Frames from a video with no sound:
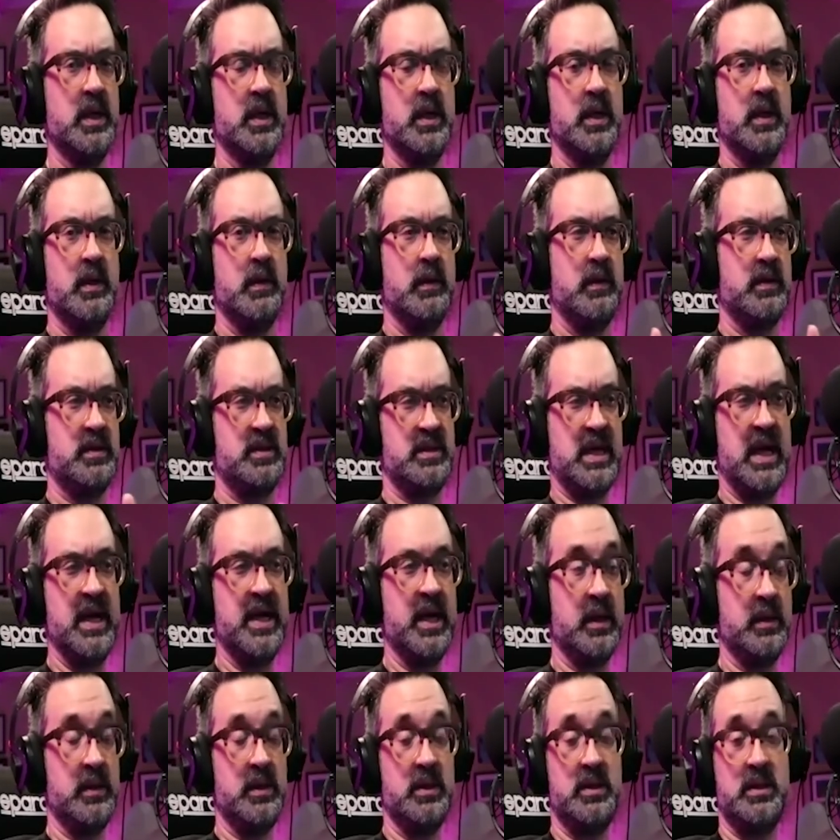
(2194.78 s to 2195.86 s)

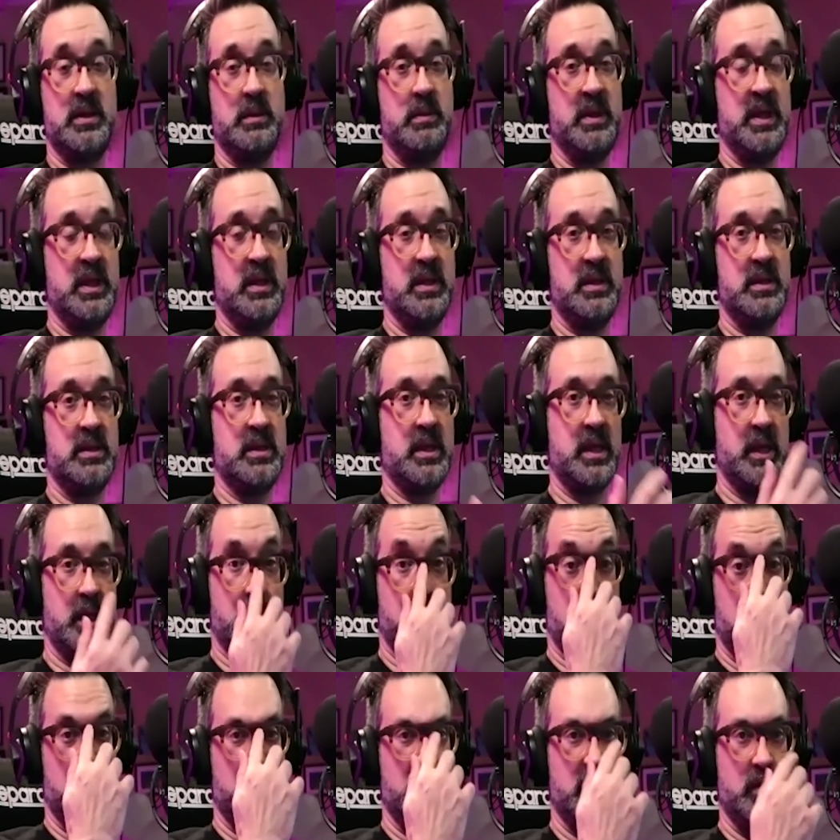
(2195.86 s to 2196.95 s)
Scion used to be this like
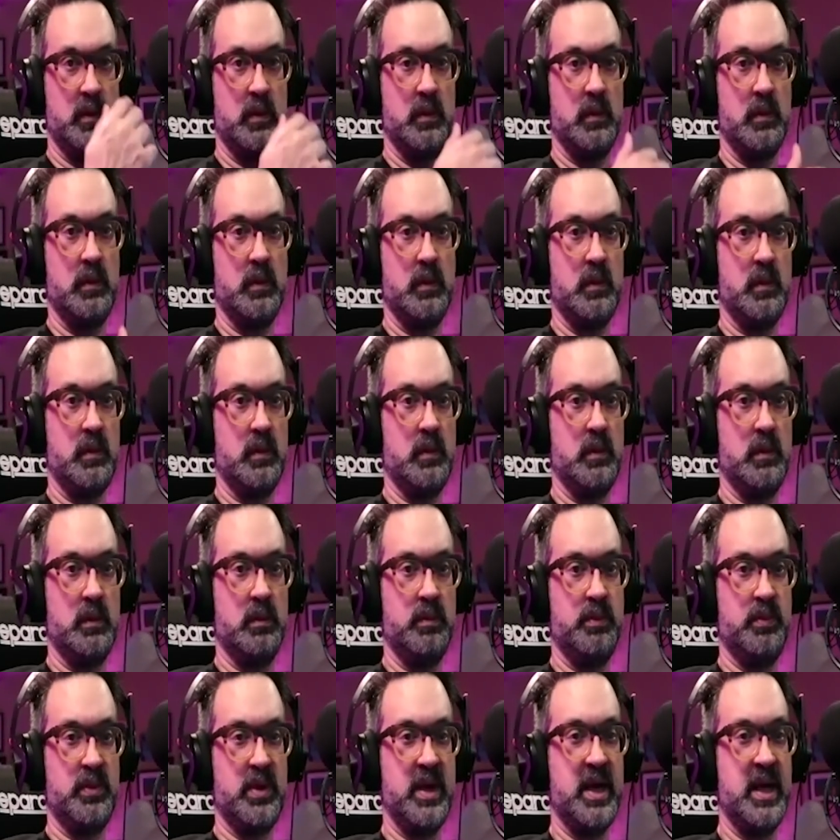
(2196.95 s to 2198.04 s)

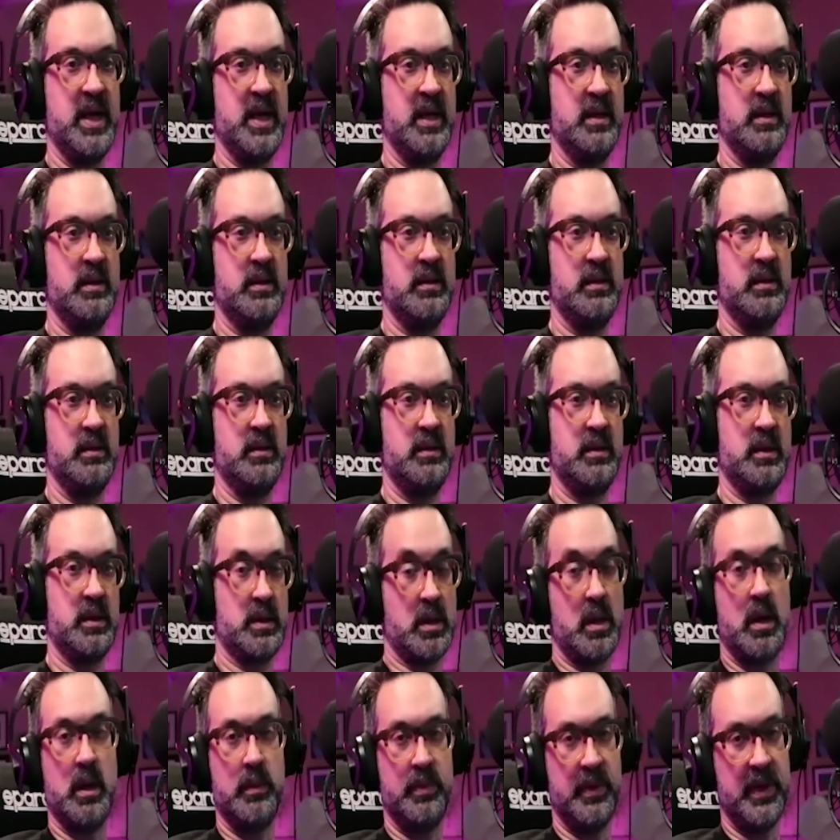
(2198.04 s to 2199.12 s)
brand, the
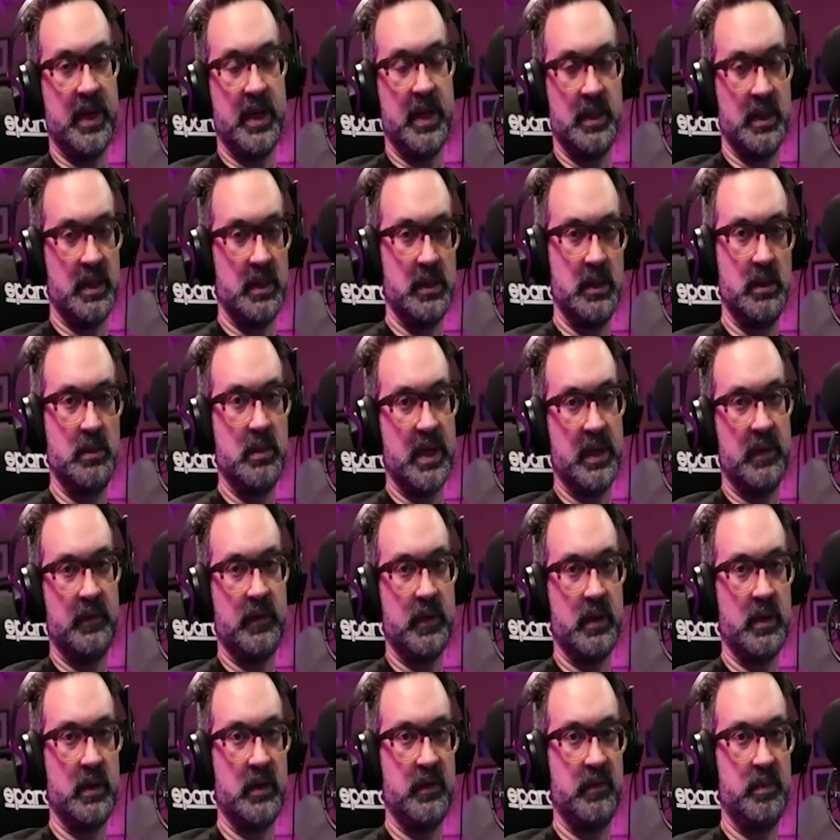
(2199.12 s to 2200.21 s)
car brand that you might have
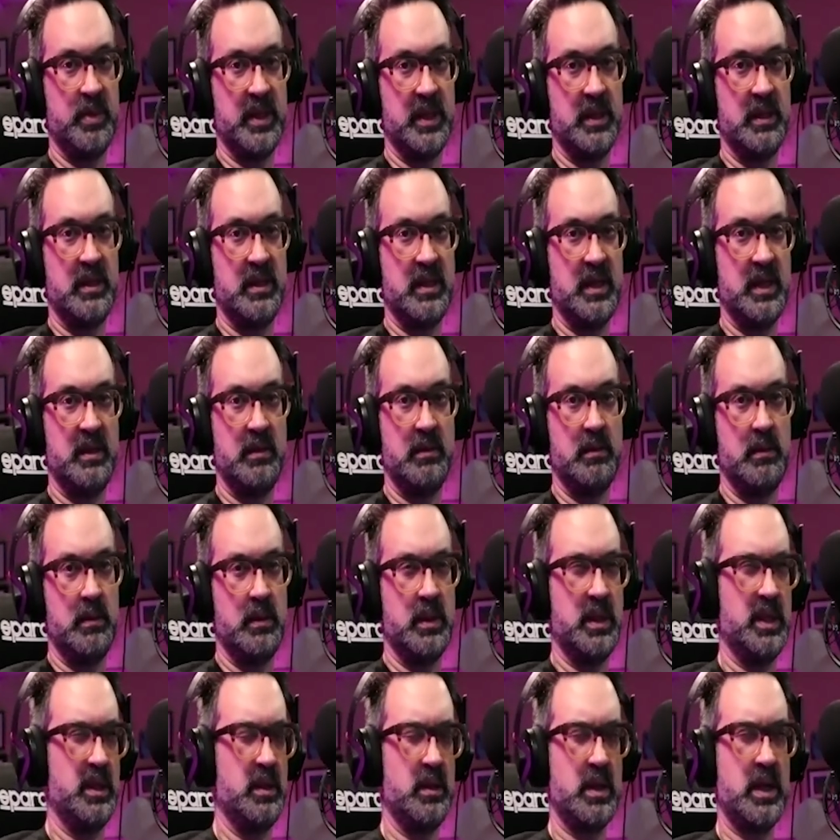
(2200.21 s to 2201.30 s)
heard of, but they,
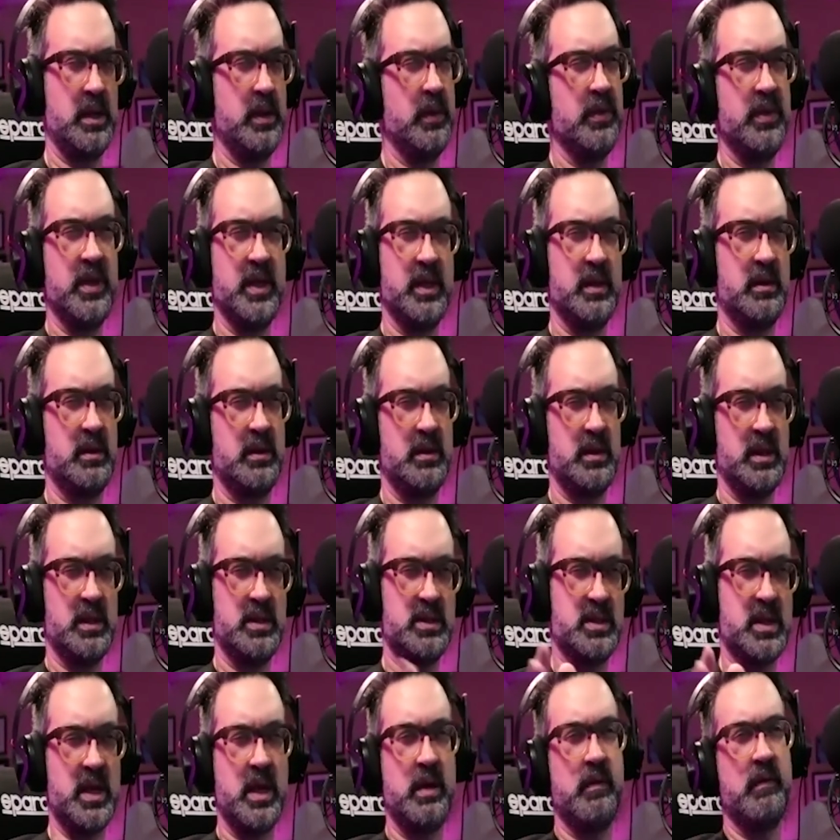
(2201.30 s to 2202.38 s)
they I don't think, they're just
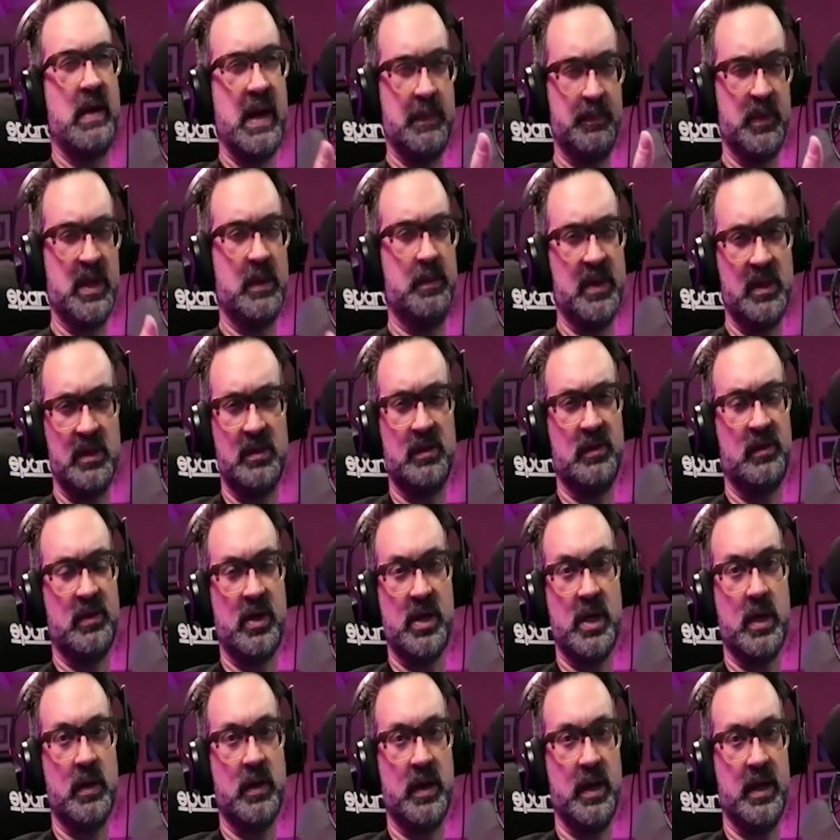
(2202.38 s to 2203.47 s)
kind of wrapped up into
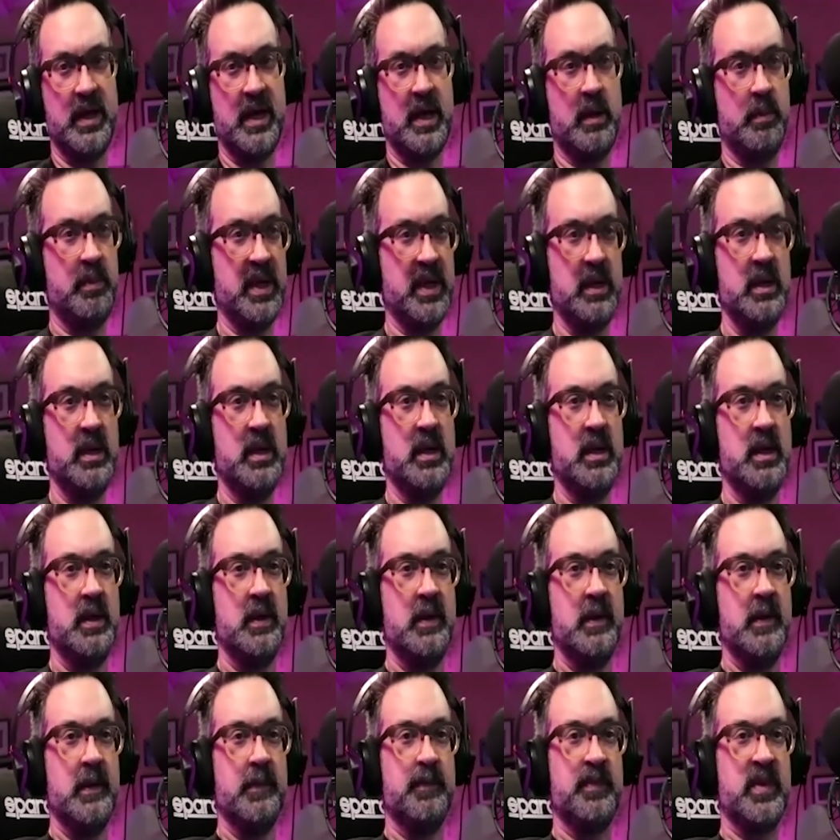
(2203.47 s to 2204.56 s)
Toyota now. But
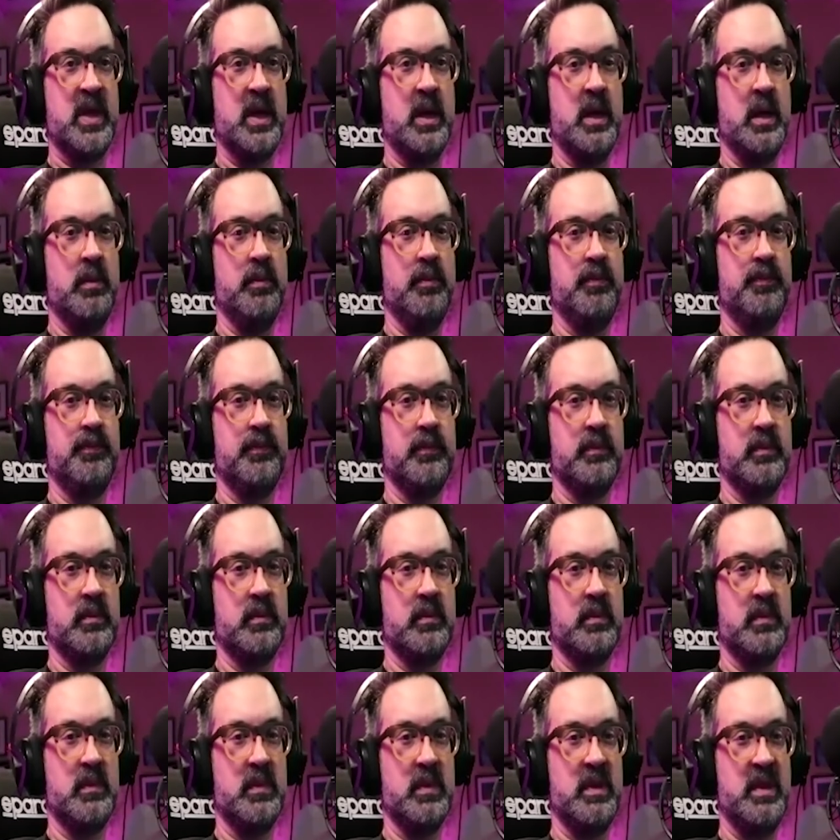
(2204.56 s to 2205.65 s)
um,
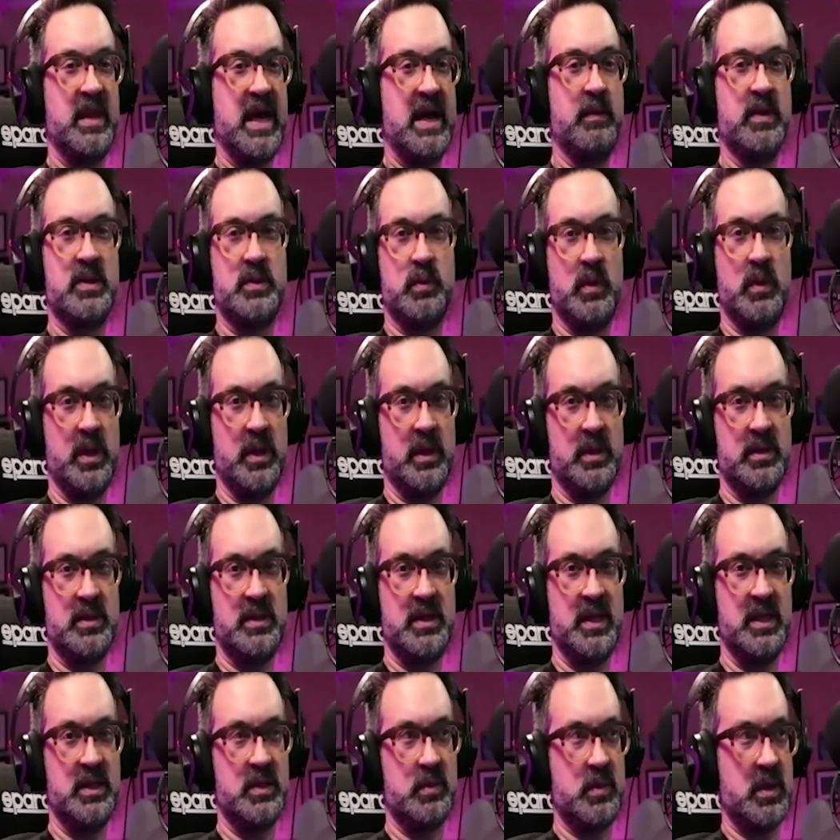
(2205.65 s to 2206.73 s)
that was one of those
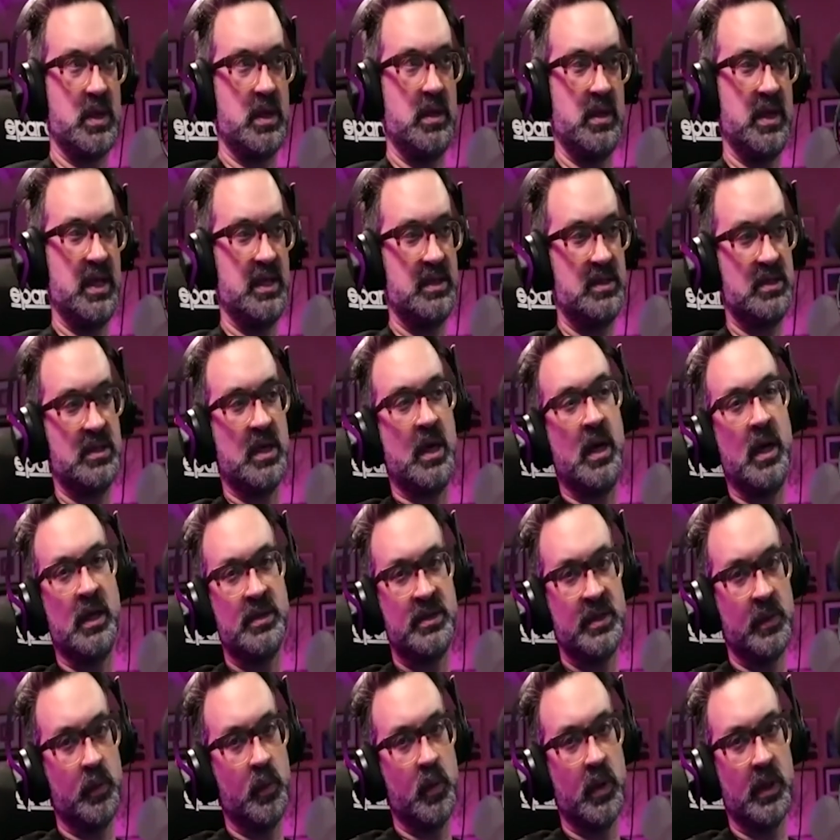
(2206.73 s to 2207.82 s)
things where they saw
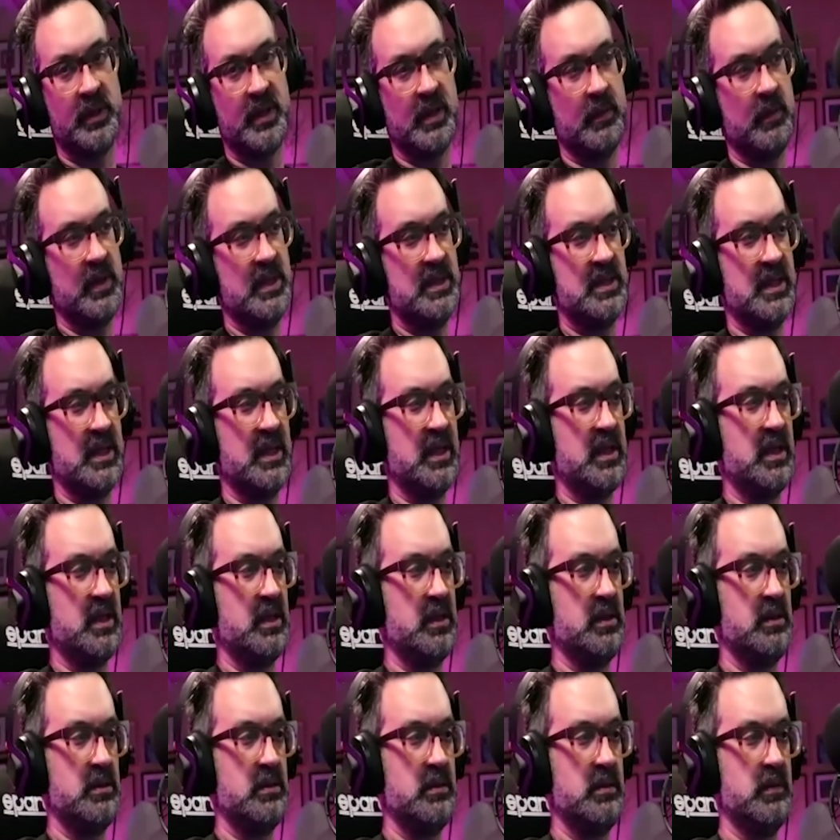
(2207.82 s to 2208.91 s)
some work that we did,
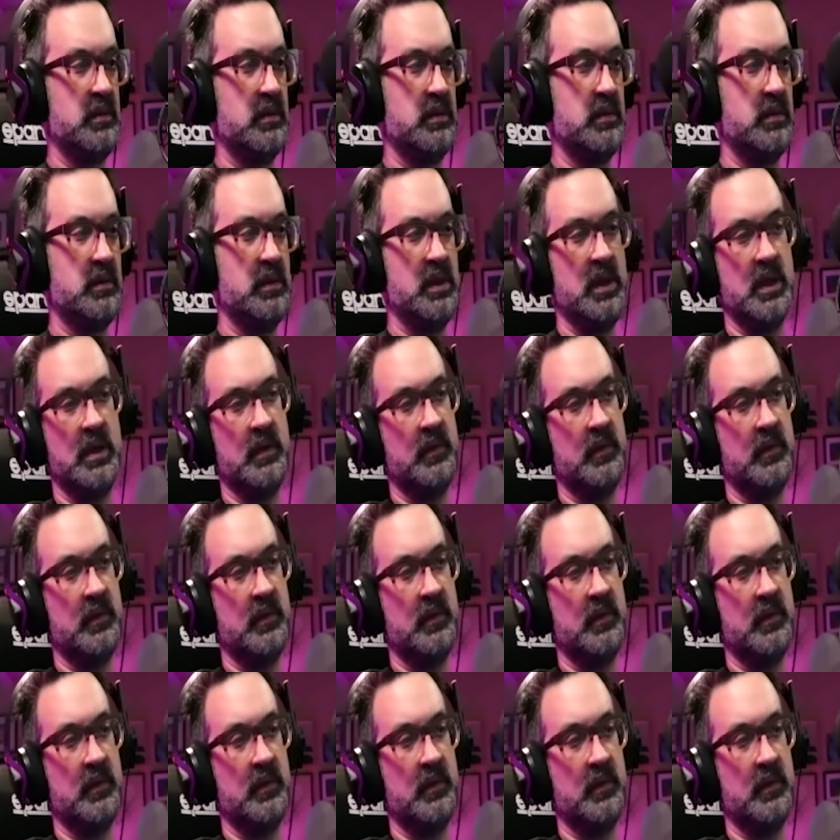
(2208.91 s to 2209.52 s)
you know,